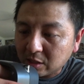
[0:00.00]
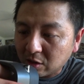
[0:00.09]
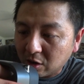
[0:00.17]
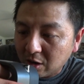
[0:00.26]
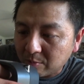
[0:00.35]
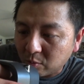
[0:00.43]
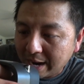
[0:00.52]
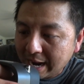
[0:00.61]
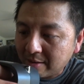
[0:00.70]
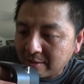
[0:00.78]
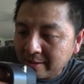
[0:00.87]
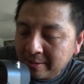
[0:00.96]
alarm,
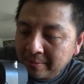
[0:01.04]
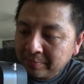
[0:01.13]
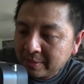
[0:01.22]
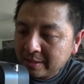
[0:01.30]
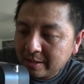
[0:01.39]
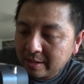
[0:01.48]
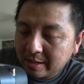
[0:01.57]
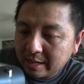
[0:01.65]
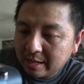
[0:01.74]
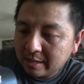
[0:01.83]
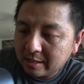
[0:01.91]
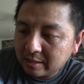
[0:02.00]
wow.
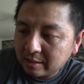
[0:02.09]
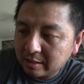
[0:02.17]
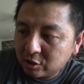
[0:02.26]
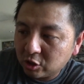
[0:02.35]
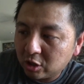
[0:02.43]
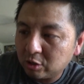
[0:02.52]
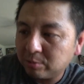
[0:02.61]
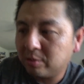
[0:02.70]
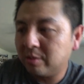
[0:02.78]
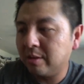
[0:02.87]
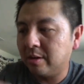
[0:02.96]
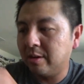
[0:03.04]
And then it's chargeable.
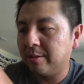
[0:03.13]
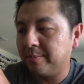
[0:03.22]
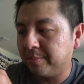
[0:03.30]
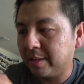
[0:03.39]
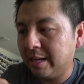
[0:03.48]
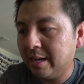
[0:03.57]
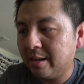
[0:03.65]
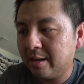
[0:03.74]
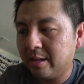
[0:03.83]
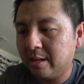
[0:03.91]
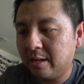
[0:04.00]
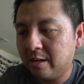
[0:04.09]
And
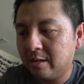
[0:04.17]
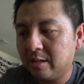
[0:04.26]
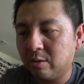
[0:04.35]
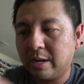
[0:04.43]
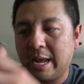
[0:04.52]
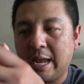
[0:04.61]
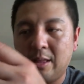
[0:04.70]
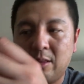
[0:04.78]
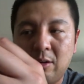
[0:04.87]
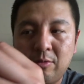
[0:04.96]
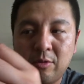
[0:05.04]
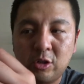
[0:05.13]
here's the
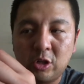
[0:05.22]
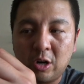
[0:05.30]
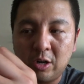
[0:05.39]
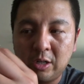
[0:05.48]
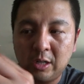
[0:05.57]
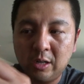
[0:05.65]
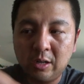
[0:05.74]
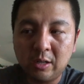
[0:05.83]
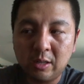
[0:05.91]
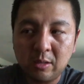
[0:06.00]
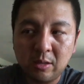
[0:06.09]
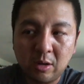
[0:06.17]
candle for charging. You
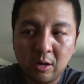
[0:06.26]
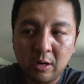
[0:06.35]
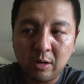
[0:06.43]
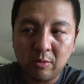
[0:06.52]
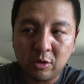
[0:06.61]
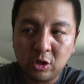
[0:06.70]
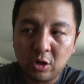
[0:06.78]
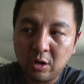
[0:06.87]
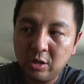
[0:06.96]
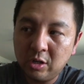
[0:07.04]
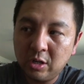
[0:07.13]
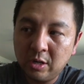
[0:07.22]
can turn it, it will
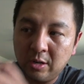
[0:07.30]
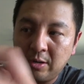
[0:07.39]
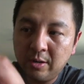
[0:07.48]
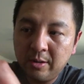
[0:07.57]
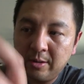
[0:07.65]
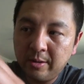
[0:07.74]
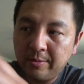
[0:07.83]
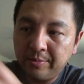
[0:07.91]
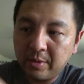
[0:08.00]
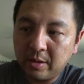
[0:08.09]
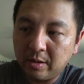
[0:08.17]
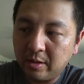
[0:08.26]
charge.
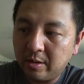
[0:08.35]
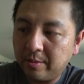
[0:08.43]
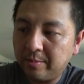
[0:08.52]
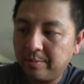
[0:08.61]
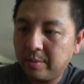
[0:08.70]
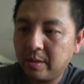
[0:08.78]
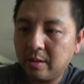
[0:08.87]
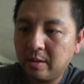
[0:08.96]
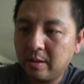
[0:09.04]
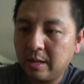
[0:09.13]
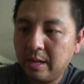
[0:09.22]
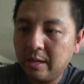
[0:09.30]

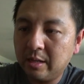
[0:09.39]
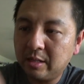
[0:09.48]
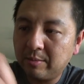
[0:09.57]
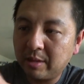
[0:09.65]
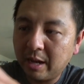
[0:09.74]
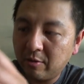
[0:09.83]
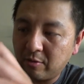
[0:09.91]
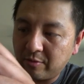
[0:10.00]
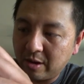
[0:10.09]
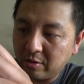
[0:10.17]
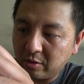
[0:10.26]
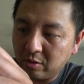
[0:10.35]
And there's some dial for
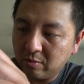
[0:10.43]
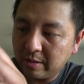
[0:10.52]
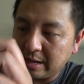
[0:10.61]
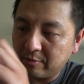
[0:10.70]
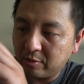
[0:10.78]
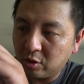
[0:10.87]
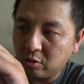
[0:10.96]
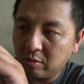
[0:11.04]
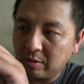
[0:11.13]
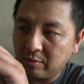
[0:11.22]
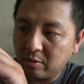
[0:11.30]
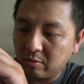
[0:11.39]
volume and
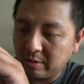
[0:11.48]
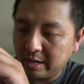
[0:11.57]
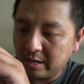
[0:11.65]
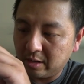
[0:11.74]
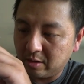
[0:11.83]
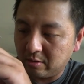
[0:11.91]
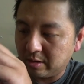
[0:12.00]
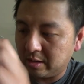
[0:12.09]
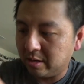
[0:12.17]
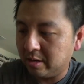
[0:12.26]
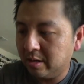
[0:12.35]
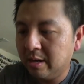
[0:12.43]
tuning for radio
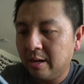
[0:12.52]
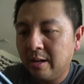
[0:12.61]
here.